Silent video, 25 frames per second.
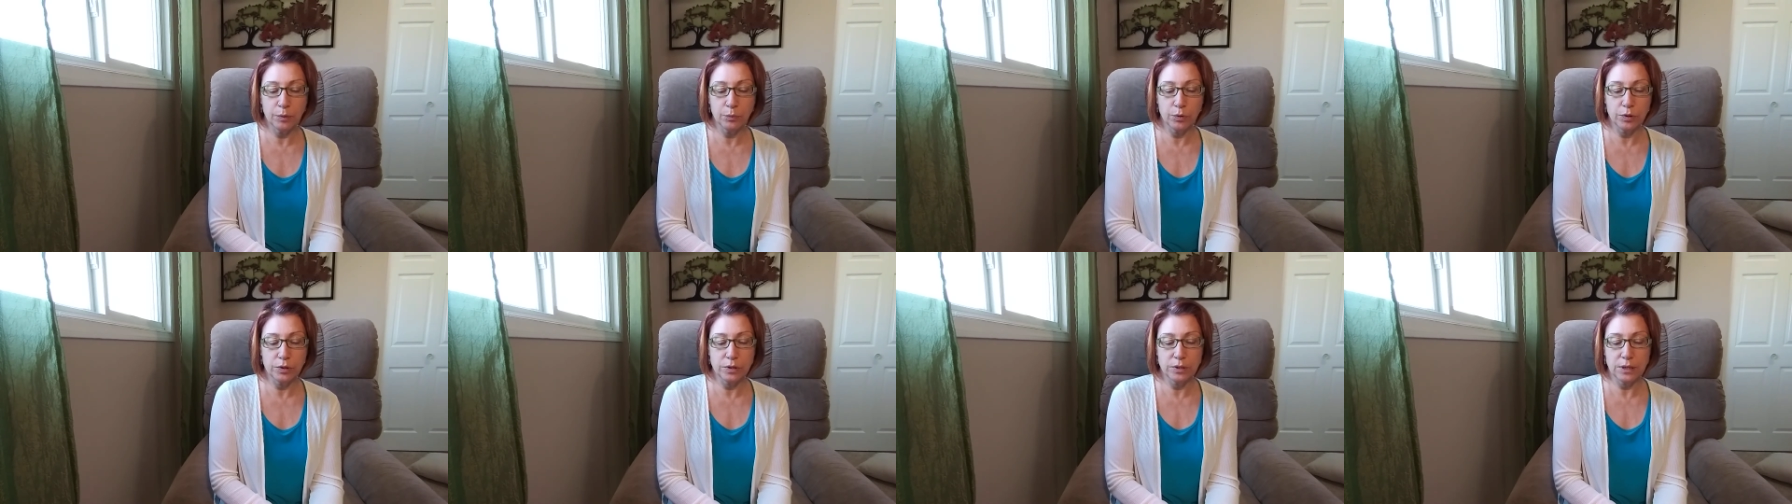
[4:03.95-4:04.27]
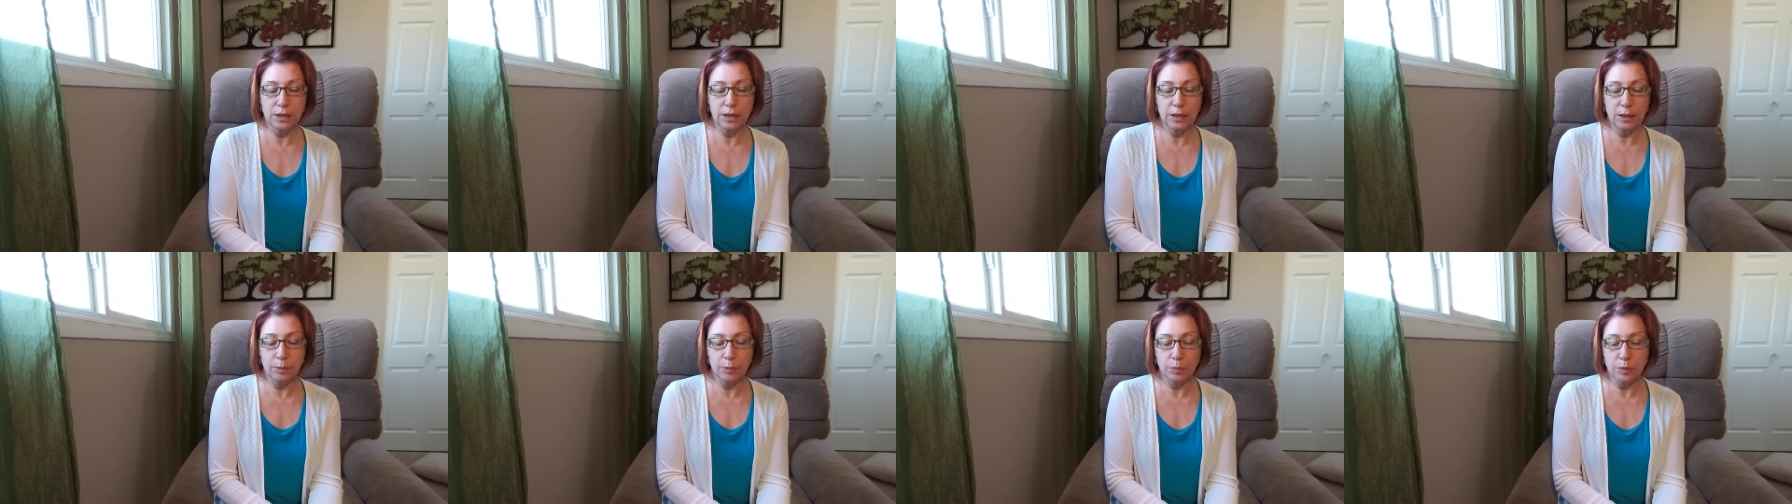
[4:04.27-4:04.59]

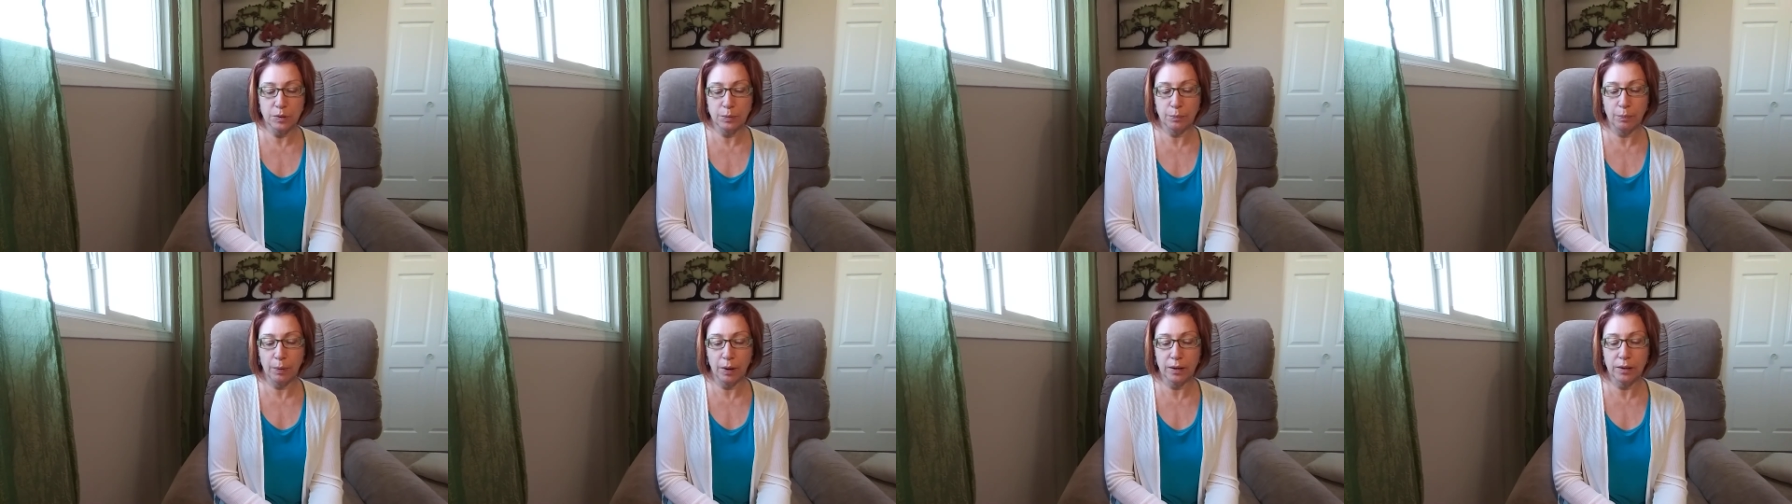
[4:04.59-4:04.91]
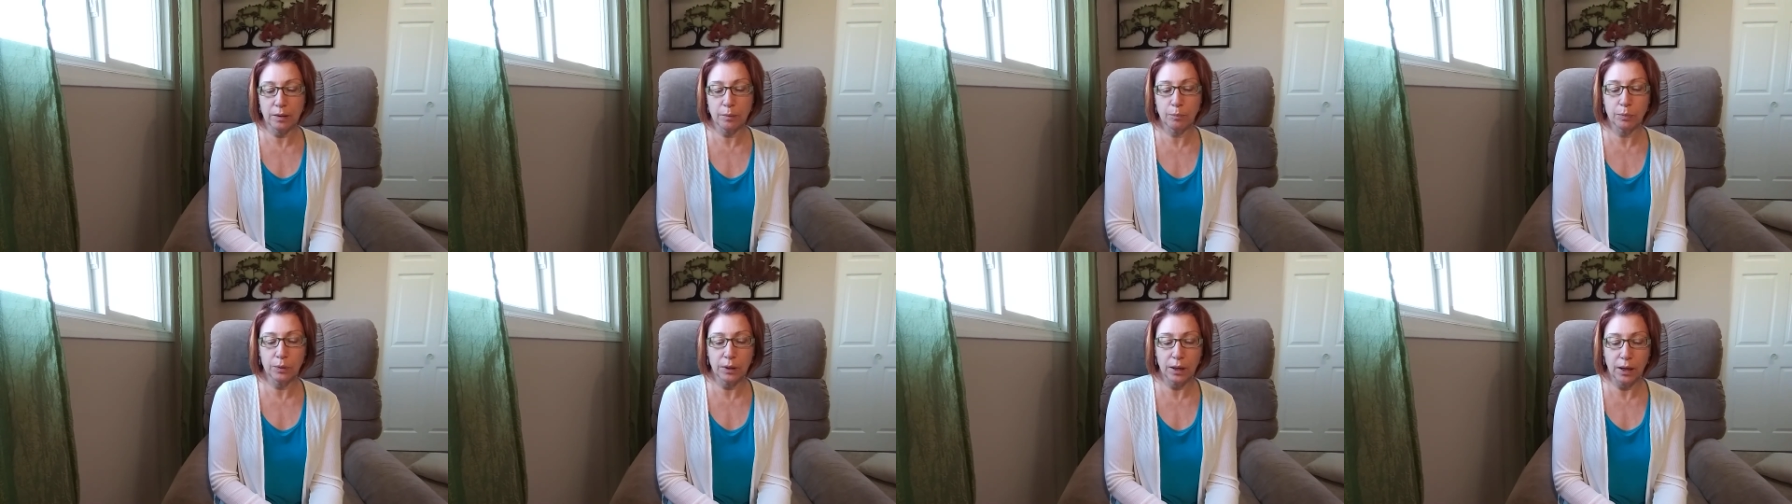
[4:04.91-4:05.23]
redeemed by
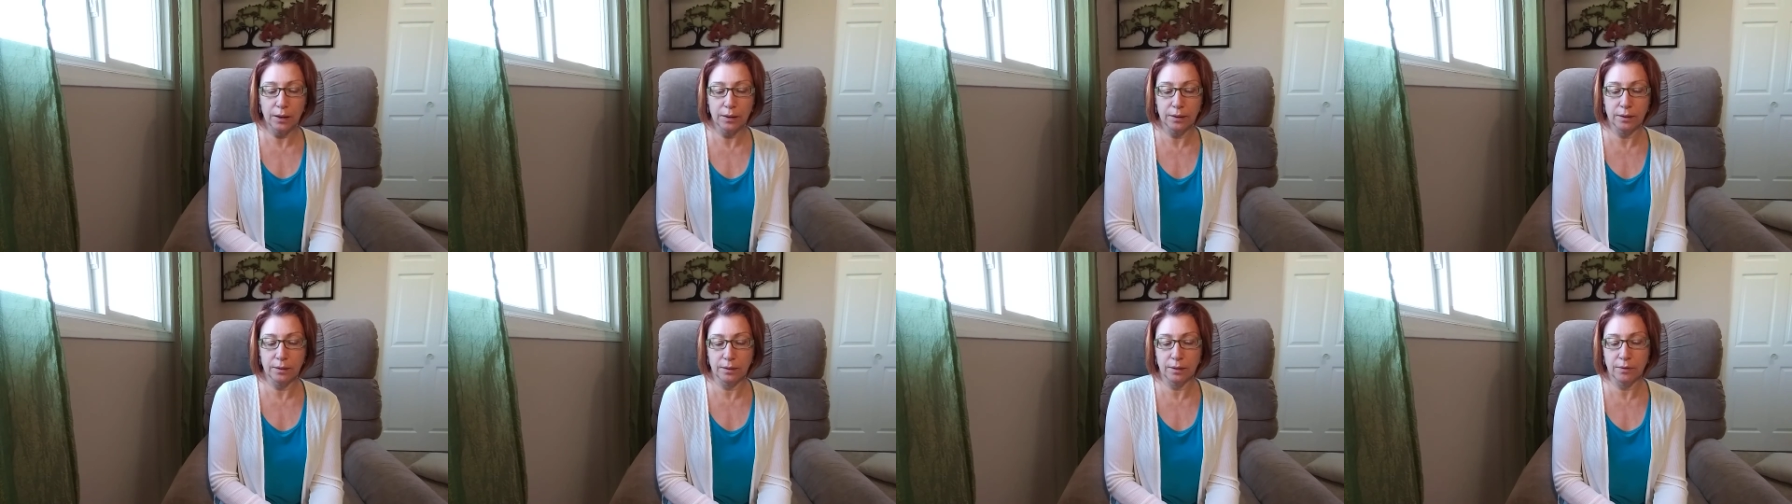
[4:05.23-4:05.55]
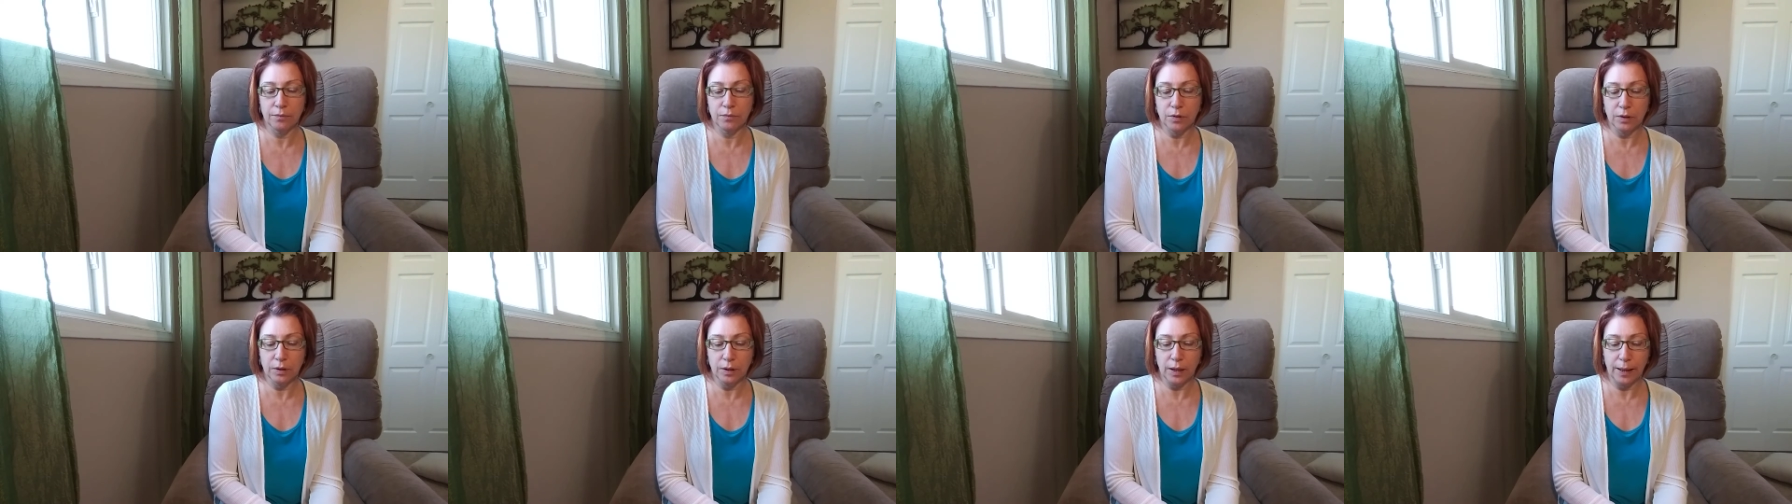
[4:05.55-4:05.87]
the blood
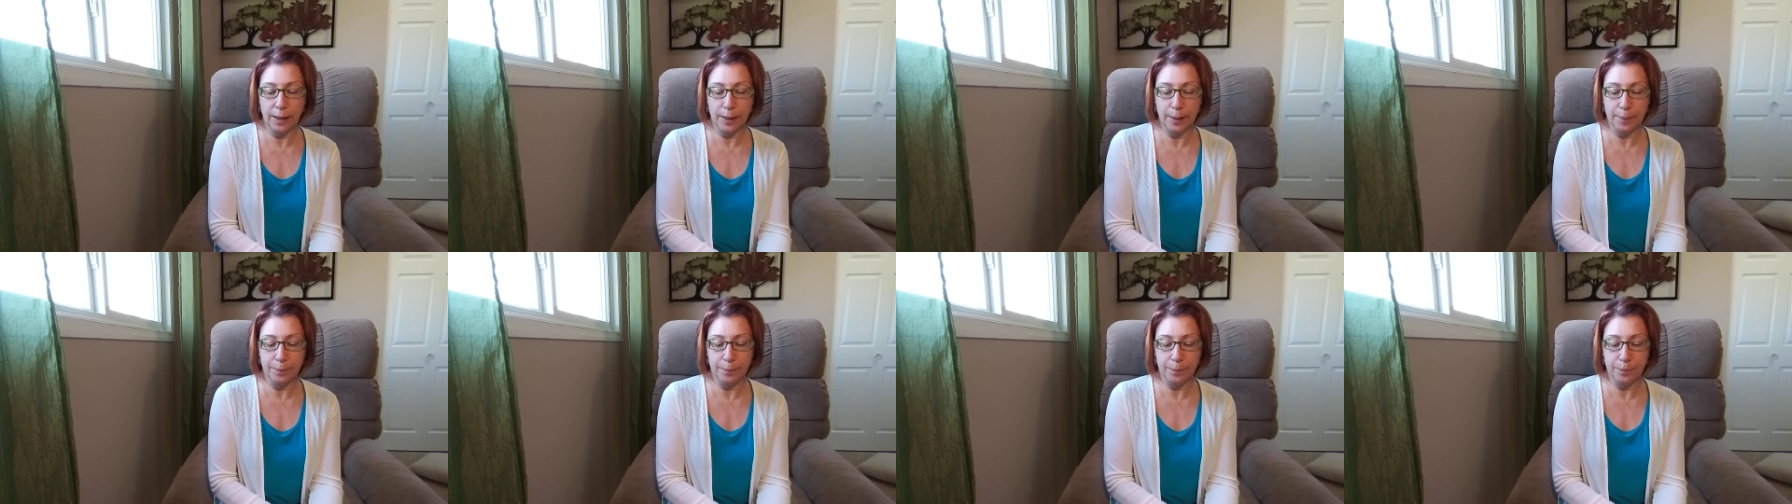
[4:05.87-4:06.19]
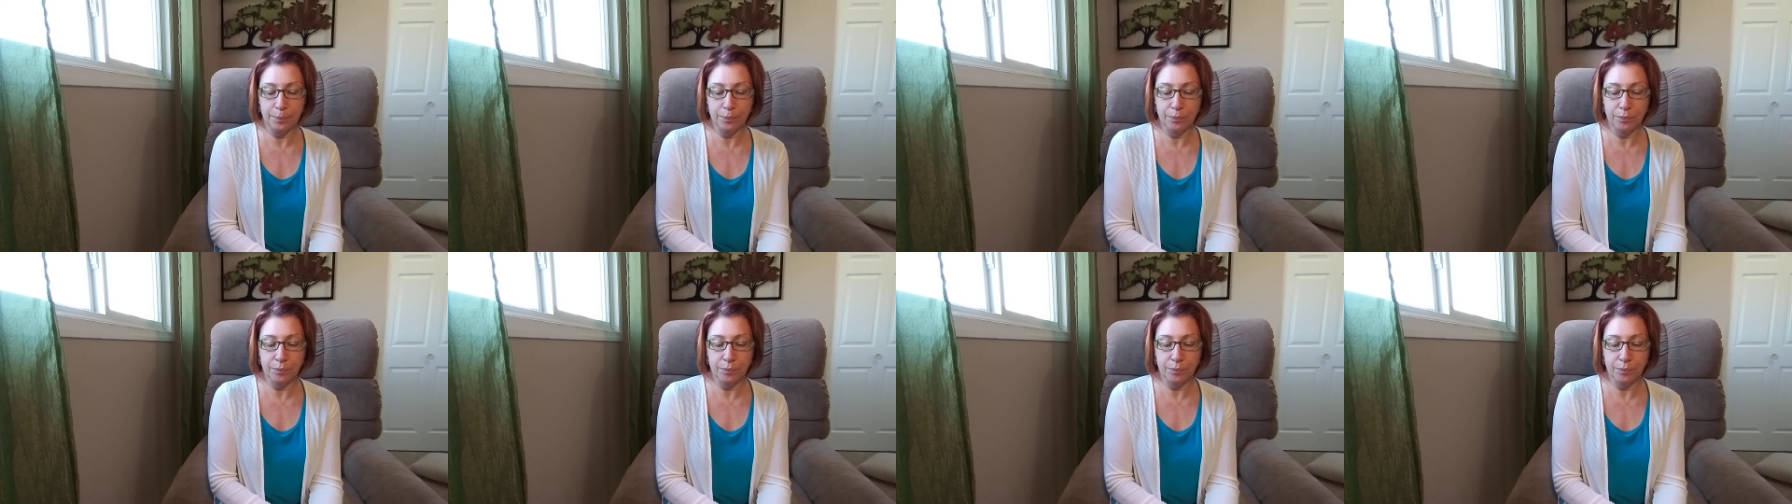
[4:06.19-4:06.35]
of the Lamb.